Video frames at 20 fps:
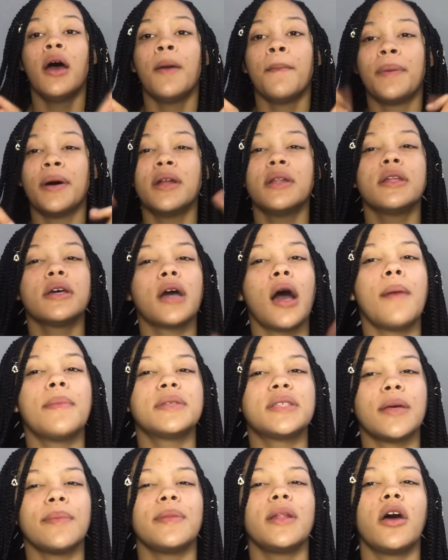Put in the
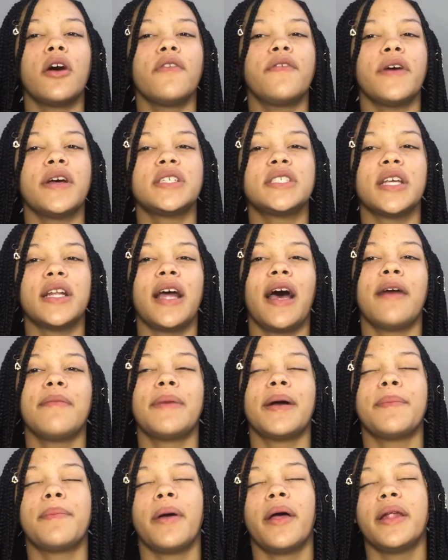comments down below if I should have
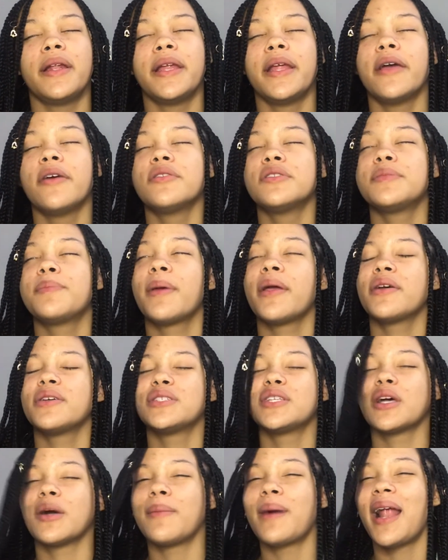my nails
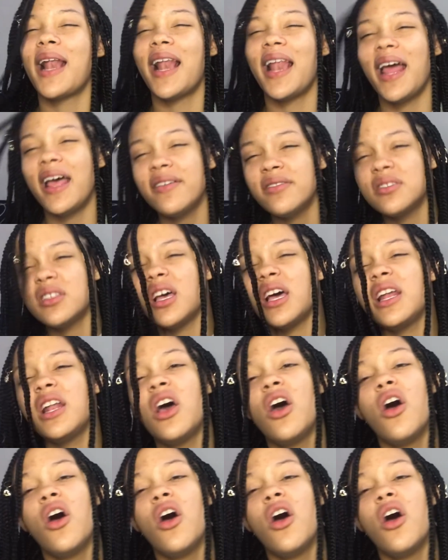piercing on my left side,